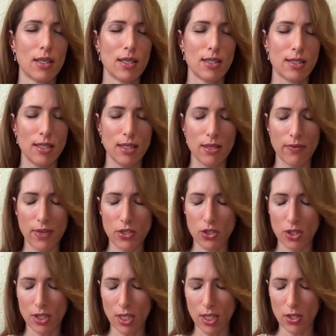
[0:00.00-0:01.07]
See the
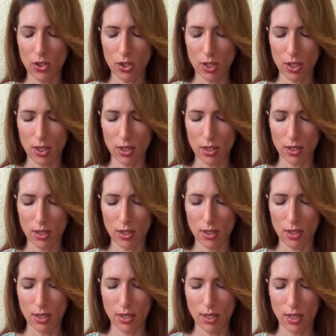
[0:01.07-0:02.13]
vegetation.
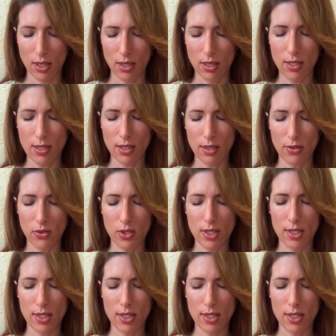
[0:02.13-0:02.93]
Listen to the